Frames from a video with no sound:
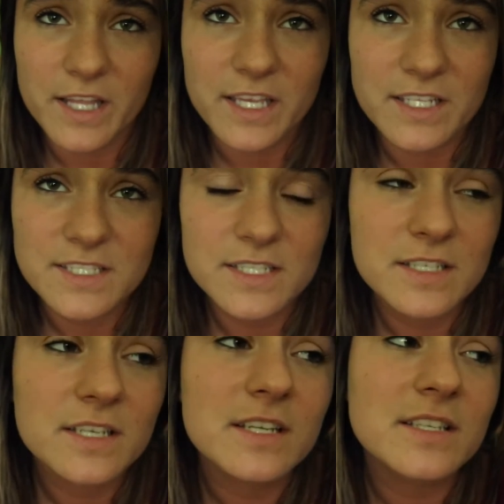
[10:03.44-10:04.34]
is.
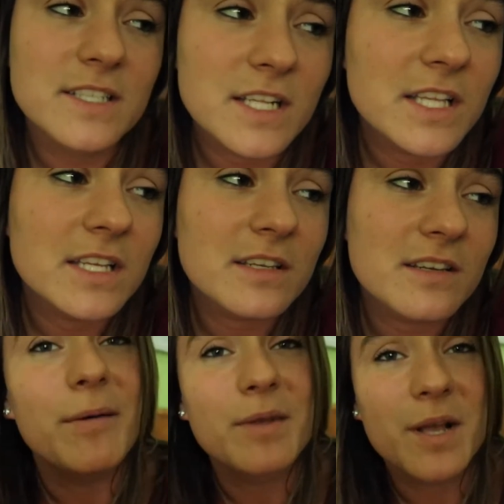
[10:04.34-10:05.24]
Dylan,
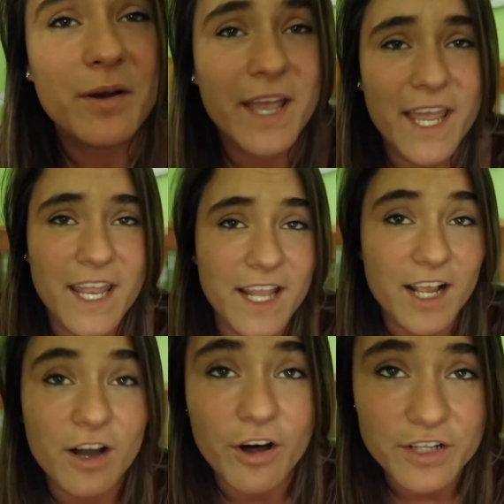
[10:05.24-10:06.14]
I'm gonna go ahead
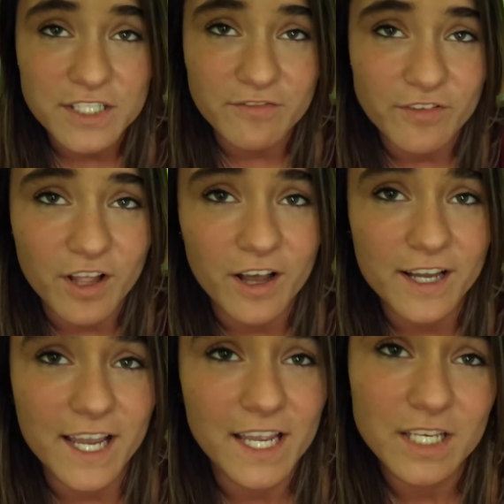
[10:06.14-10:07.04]
and call this a
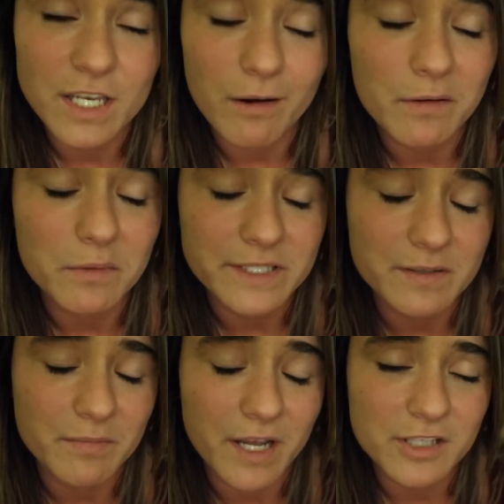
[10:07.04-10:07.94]
vlog. I know it
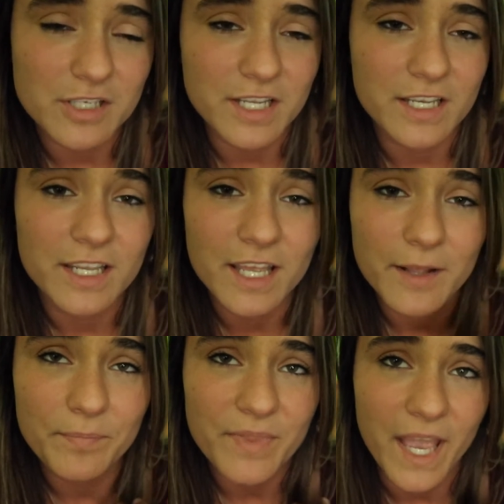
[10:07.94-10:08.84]
wasn't much and
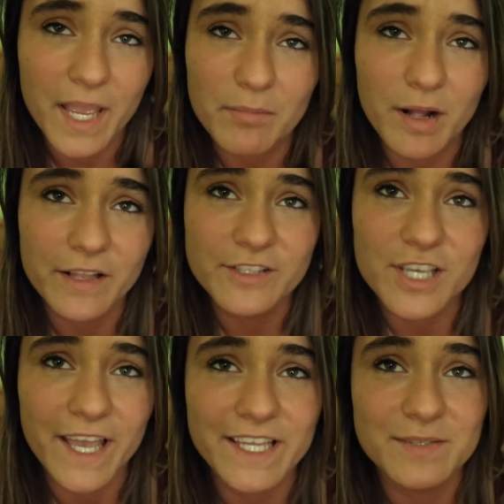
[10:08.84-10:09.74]
I
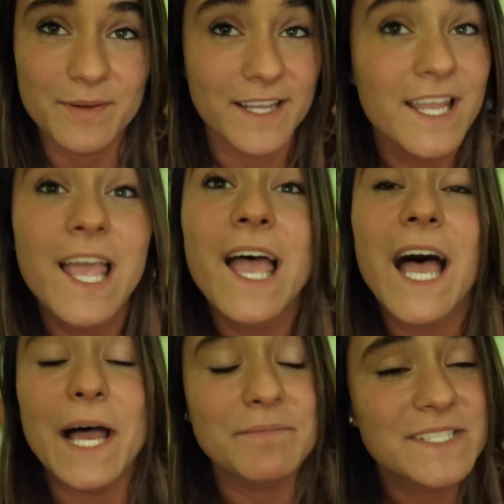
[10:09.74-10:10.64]
apologize, but
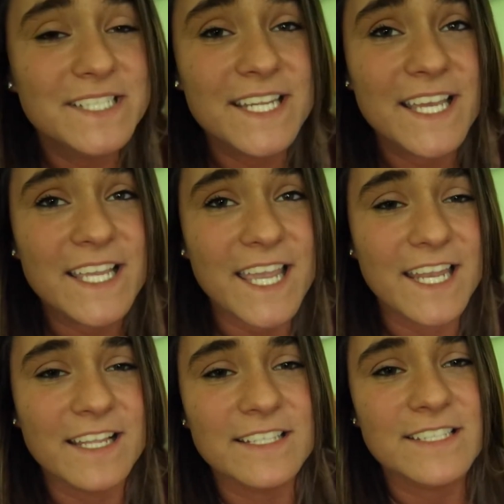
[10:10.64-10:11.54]
I'm sick
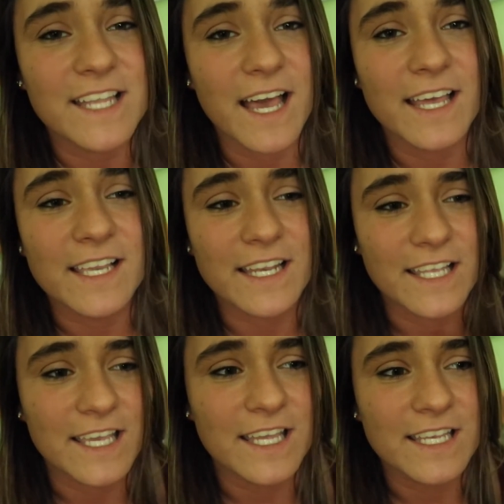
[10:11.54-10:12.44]
and it's not
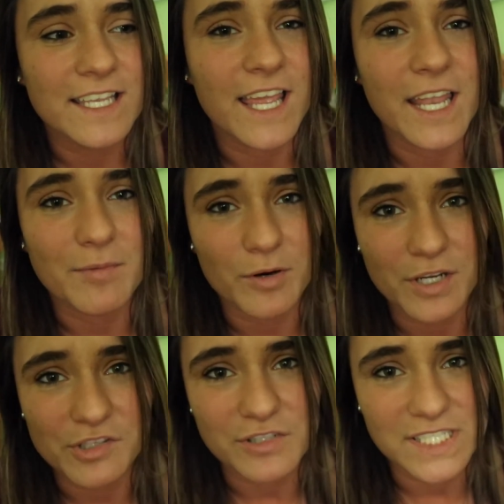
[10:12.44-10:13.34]
gonna get any more
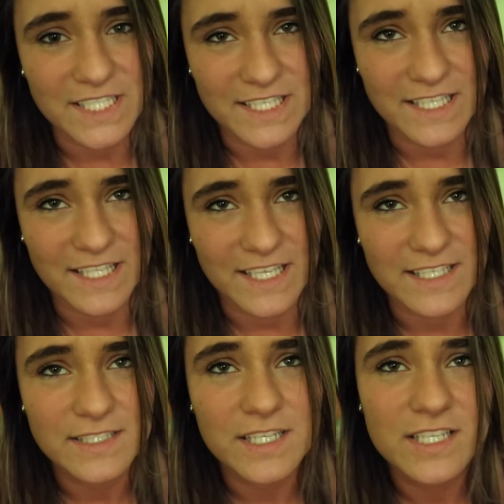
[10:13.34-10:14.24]
interesting than
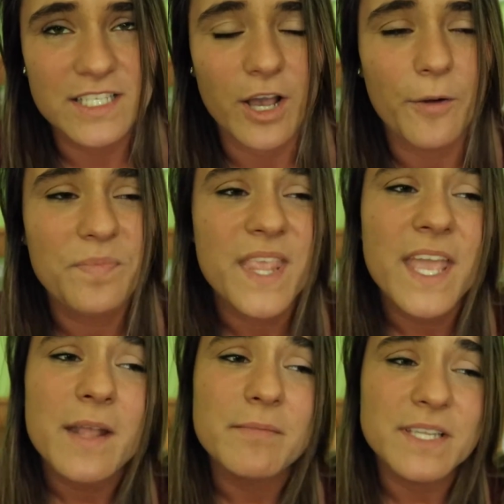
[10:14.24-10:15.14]
this. So
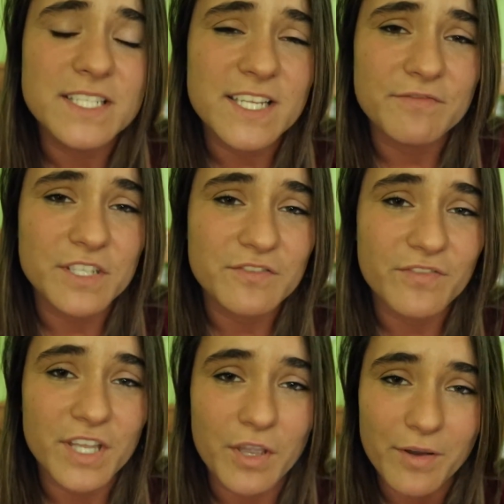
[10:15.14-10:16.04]
please give this
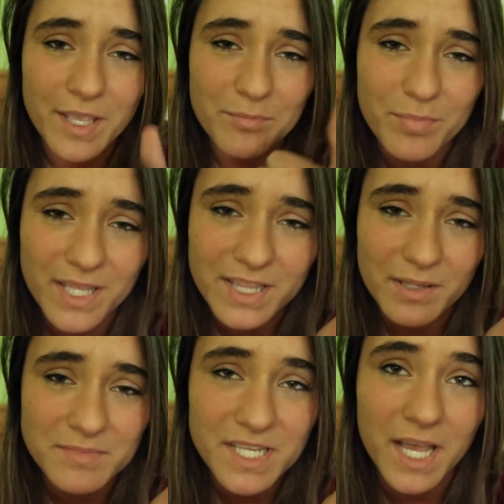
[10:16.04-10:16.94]
video a big
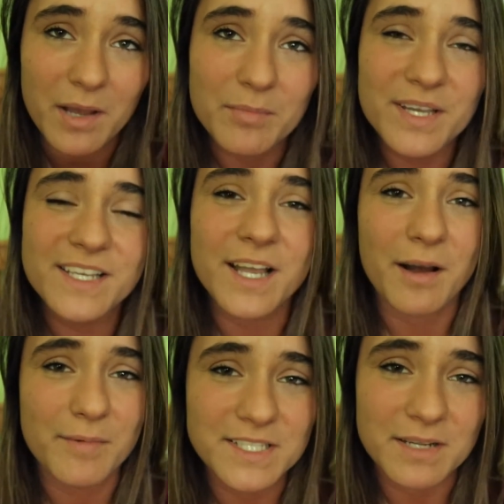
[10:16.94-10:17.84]
thumbs up,
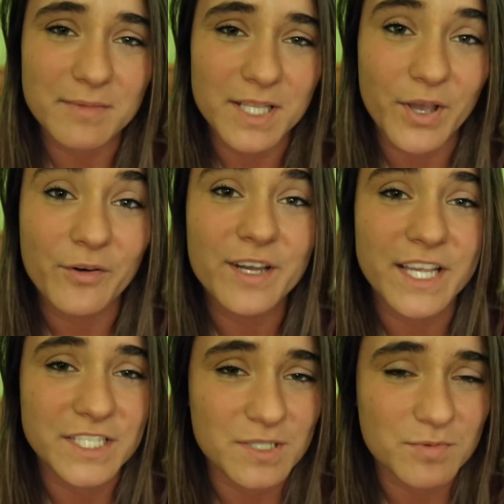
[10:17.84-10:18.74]
comment down below,
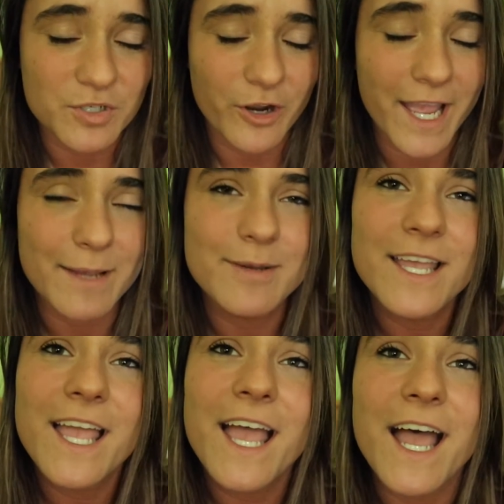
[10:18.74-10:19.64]
and subscribe.
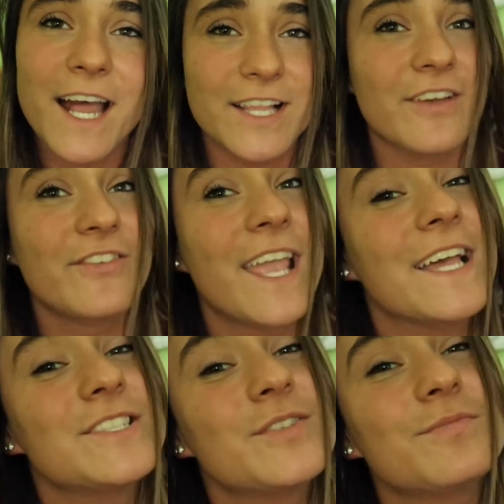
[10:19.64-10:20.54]
I love you
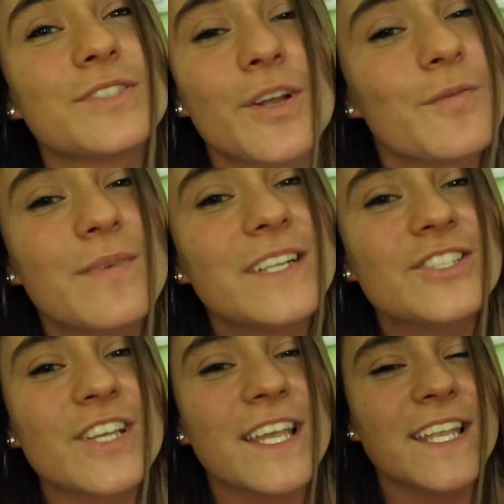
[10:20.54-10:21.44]
guys super so
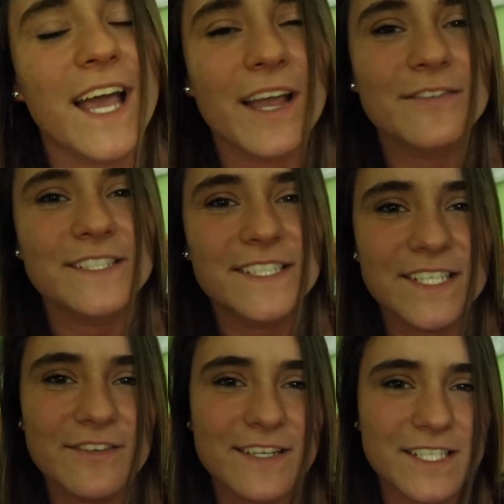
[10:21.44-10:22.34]
much and I will
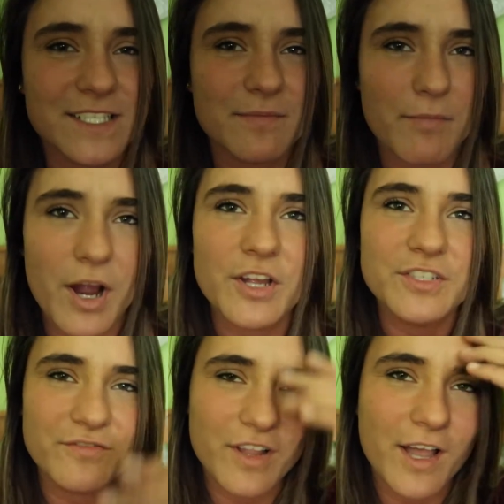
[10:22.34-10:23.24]
see you in
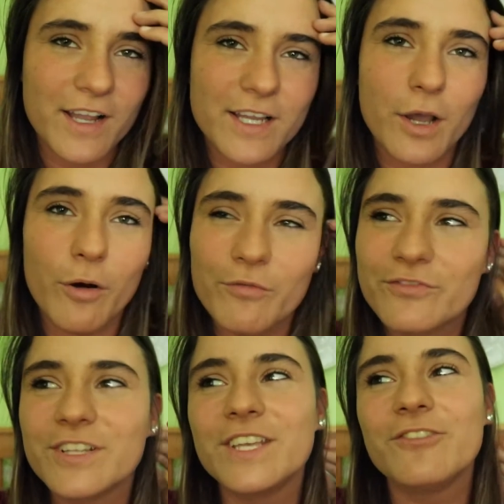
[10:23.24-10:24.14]
tomorrow's vlog,
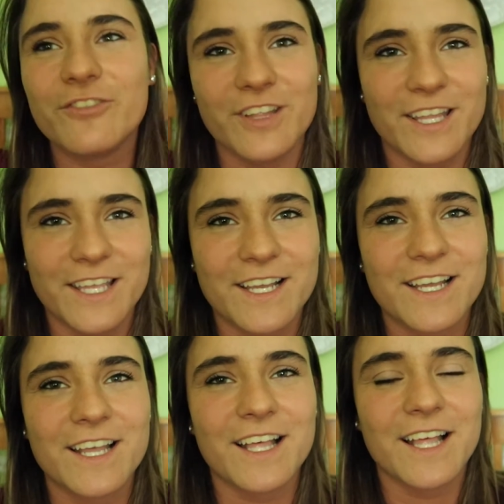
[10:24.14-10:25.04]
hopefully
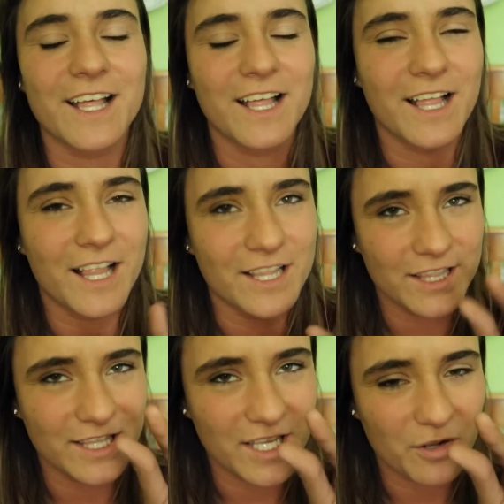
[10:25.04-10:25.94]
feeling a
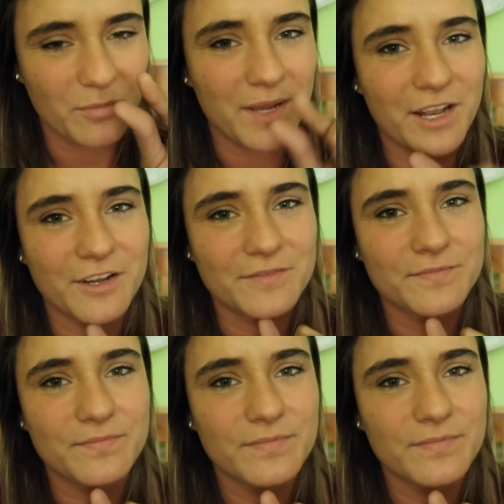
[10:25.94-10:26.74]
little better.